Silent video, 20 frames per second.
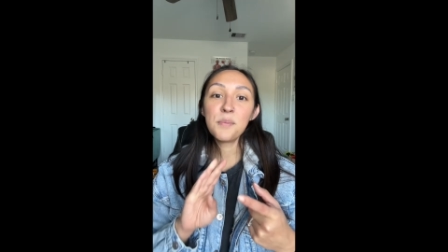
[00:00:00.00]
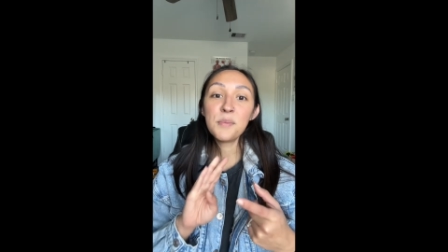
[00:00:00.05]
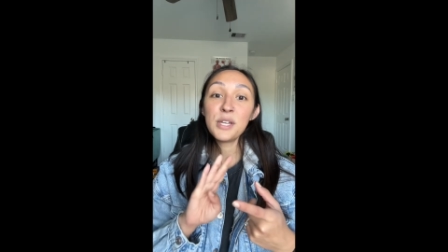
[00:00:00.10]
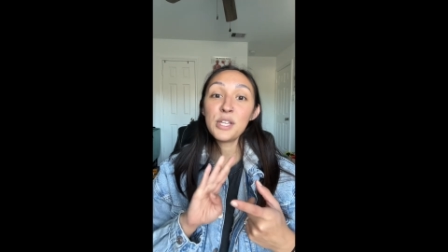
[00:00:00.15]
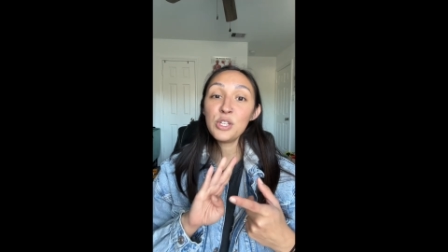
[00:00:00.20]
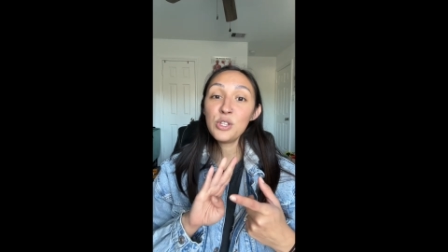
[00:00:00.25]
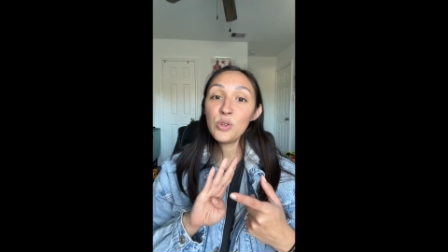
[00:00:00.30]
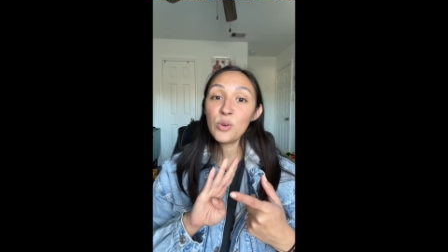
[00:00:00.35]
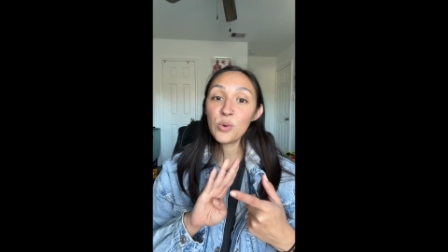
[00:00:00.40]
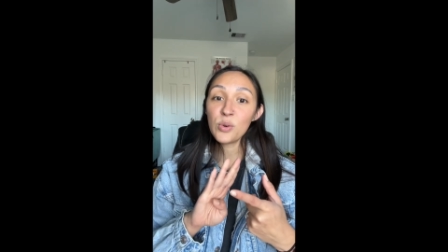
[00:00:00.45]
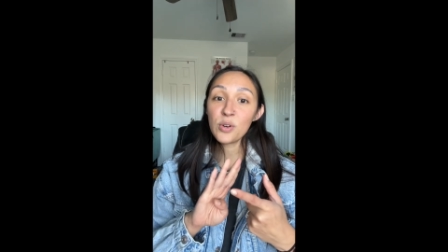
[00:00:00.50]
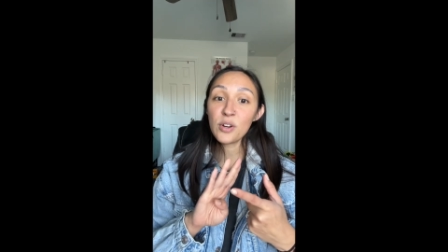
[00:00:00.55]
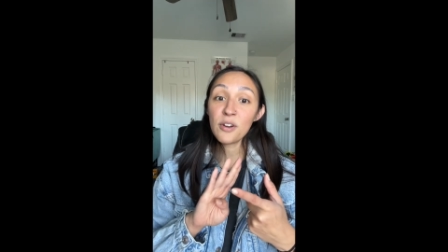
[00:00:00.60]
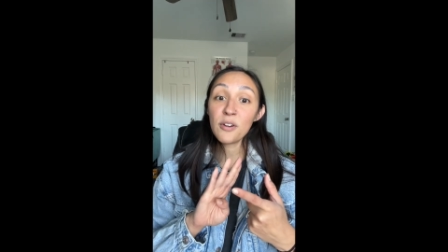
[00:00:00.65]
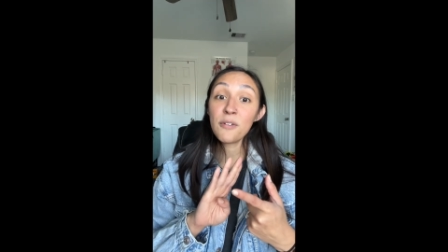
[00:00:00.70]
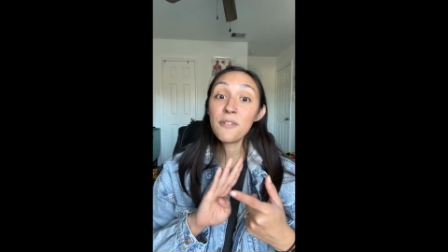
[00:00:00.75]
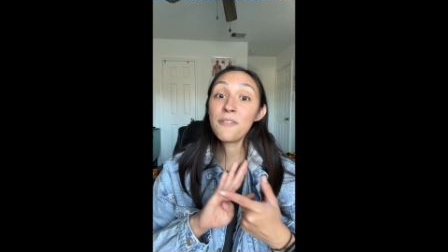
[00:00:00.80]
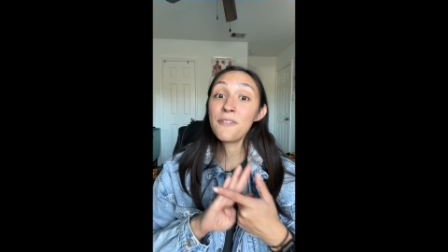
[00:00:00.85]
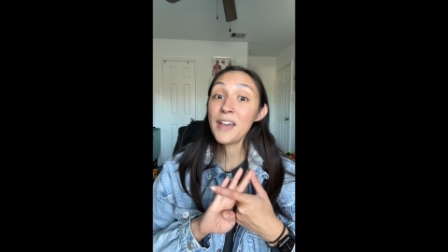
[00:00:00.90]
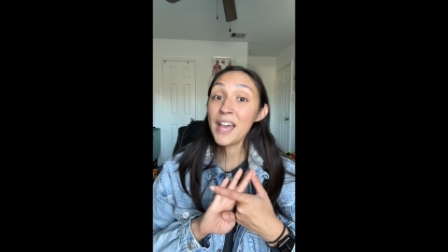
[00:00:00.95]
your
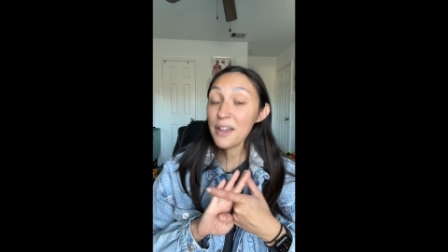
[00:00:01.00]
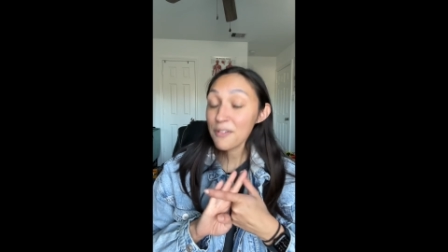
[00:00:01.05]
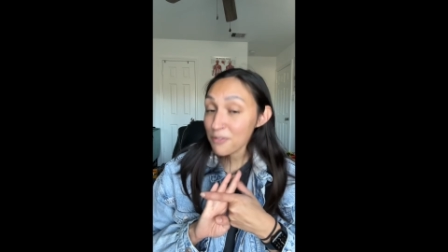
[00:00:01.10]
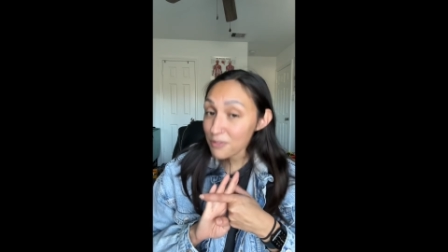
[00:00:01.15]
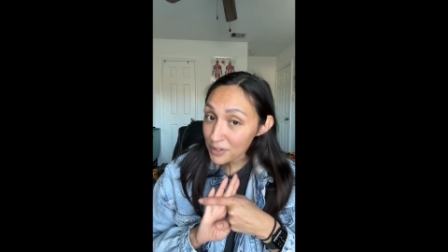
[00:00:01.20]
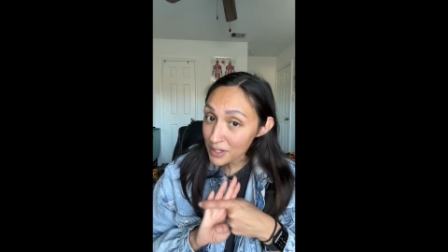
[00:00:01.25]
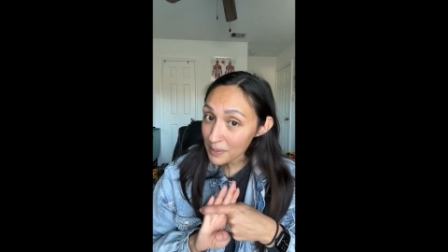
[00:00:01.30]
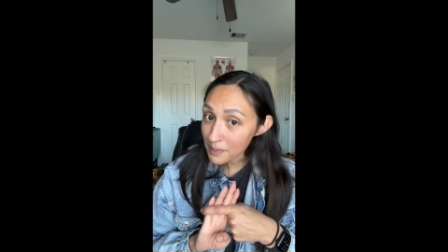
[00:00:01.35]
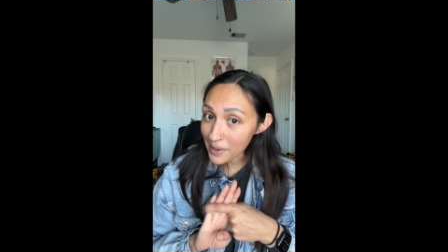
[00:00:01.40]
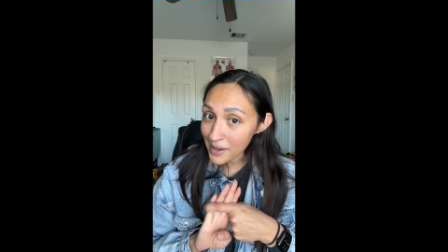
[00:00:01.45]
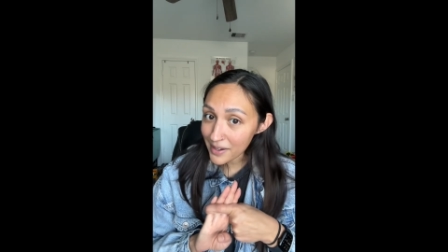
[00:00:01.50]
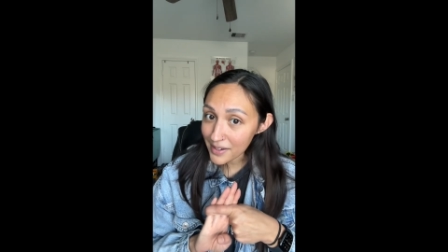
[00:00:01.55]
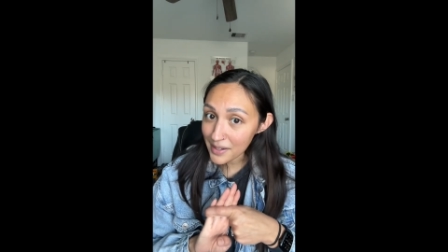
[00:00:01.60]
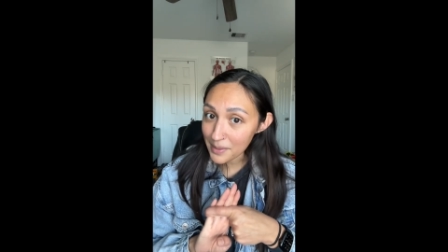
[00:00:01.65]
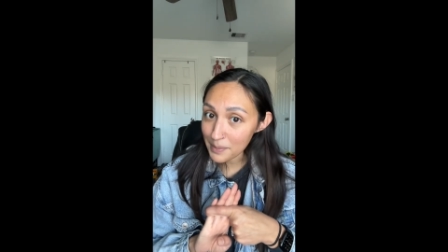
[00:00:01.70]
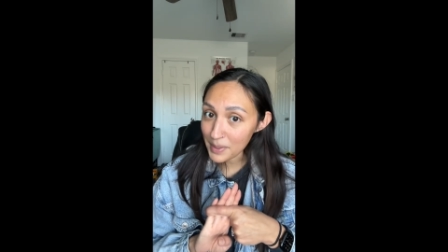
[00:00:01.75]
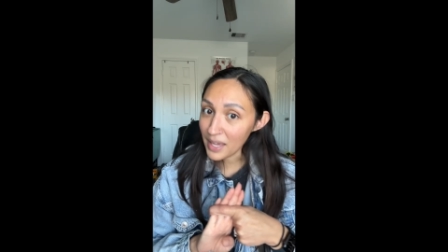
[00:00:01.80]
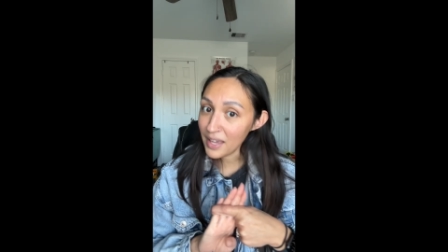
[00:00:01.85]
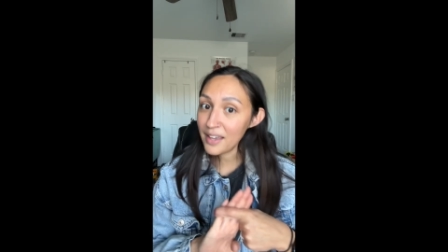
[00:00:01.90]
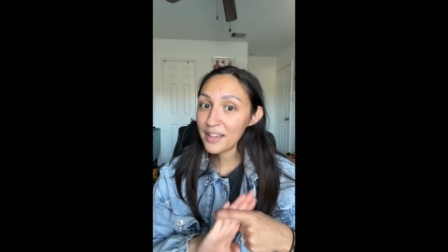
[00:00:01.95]
fat-free body
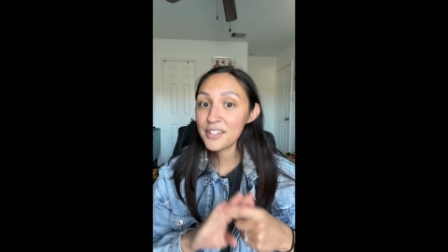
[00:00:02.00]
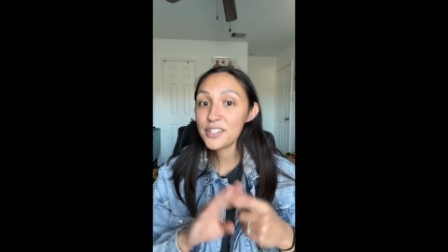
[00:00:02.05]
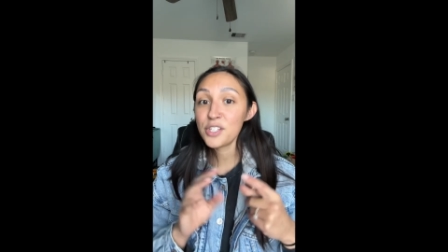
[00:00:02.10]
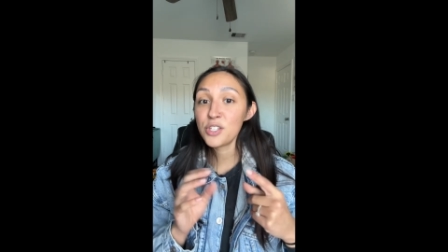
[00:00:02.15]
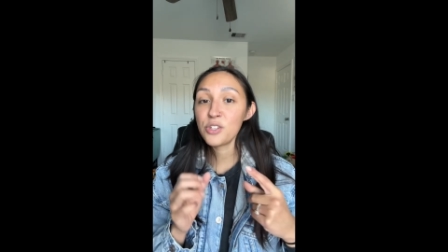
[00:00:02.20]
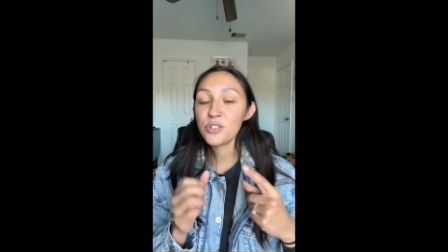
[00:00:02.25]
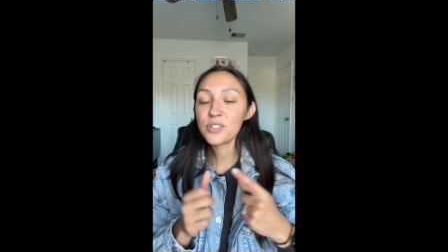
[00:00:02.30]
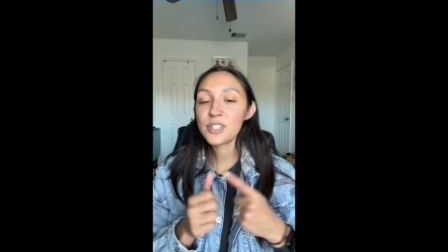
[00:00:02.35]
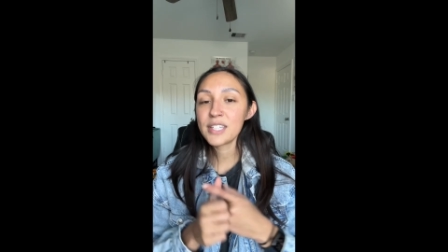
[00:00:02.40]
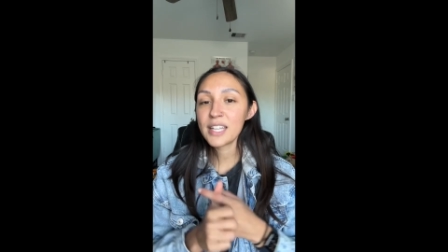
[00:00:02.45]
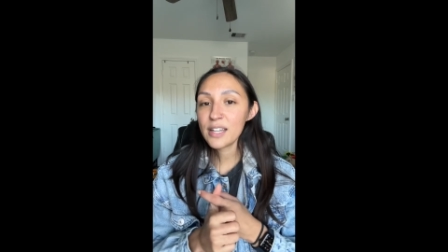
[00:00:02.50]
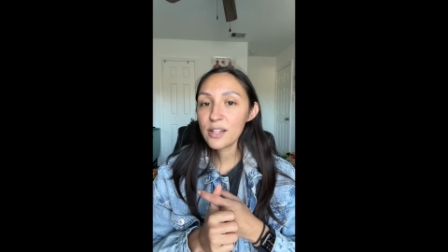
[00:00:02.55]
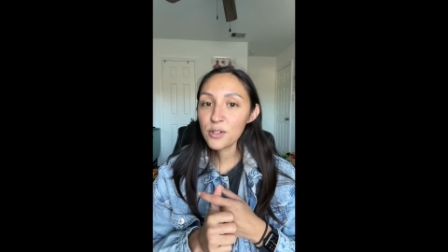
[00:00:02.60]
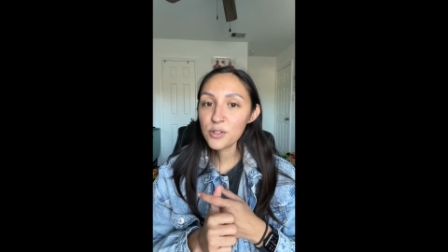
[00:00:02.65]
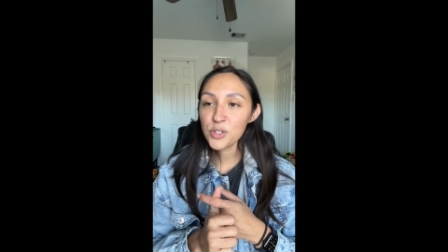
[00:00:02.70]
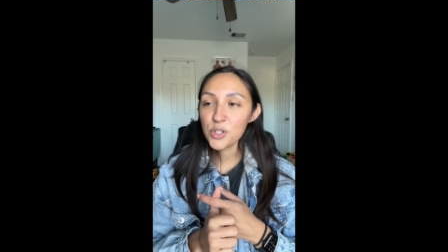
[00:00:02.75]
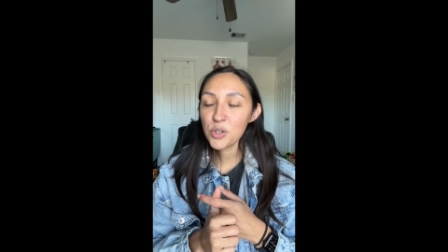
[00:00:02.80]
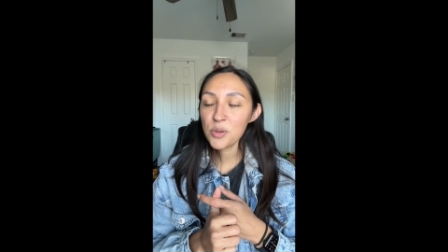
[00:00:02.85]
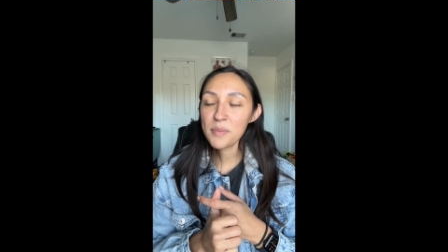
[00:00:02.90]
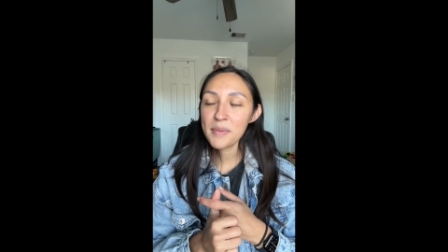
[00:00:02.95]
mass, your
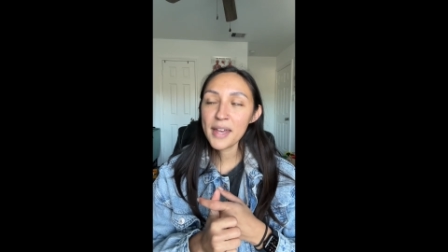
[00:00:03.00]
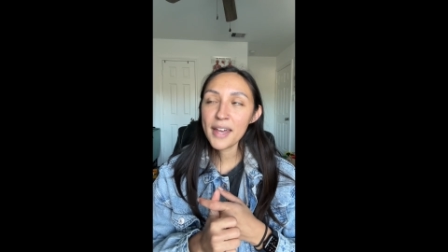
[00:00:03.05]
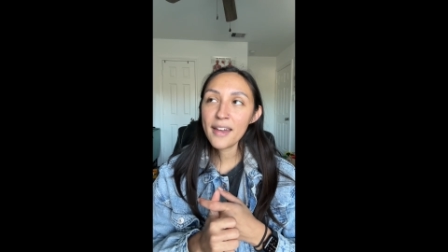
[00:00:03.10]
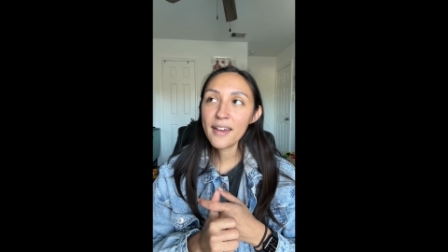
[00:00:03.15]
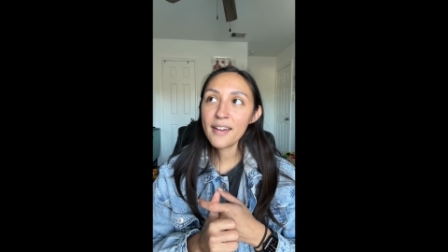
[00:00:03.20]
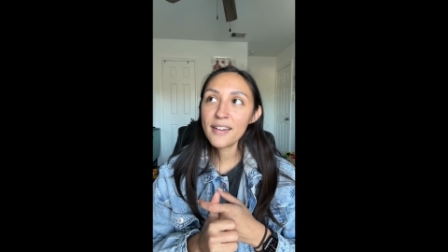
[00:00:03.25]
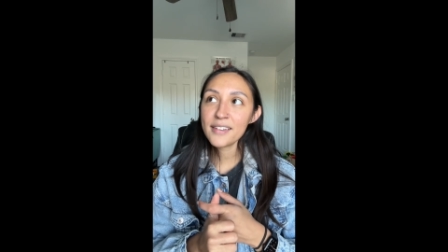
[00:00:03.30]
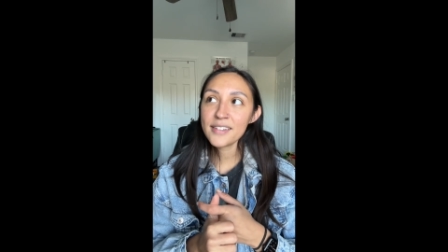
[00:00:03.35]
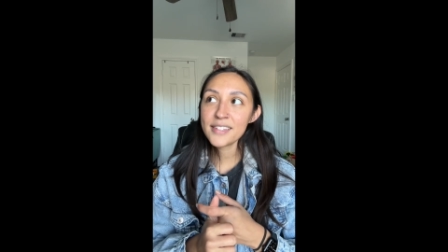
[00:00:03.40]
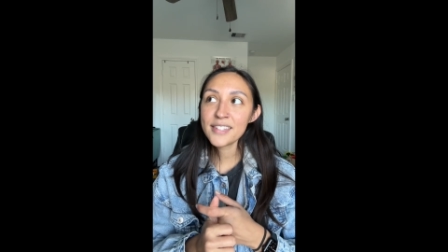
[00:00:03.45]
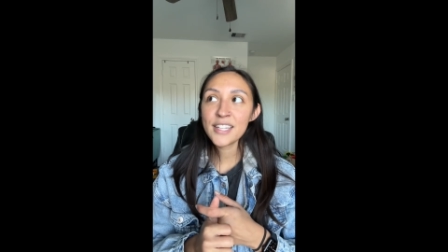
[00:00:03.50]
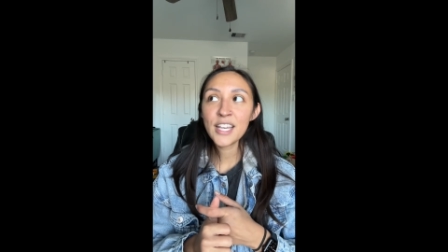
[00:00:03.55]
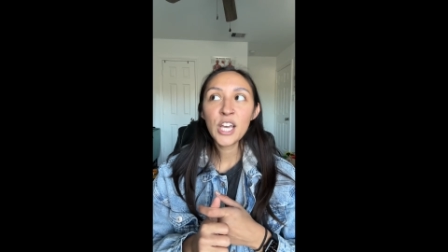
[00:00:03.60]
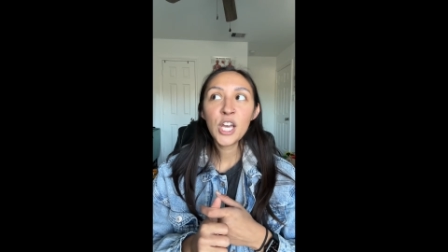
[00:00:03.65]
skeletal mass.